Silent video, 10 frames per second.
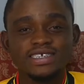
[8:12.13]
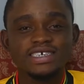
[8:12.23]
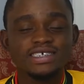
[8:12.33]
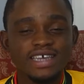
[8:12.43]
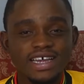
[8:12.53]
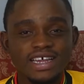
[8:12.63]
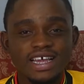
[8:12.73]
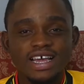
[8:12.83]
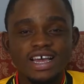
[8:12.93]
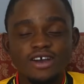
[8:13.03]
He said
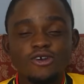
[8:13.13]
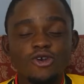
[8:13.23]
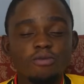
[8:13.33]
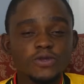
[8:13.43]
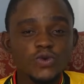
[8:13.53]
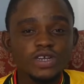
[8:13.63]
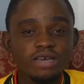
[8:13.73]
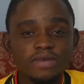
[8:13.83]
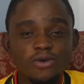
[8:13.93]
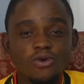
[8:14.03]
Klopp told
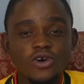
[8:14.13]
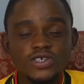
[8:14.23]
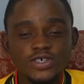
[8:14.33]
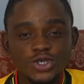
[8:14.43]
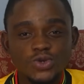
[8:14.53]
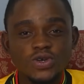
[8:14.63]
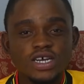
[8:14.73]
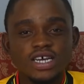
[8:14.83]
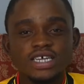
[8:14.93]
him it was a joke.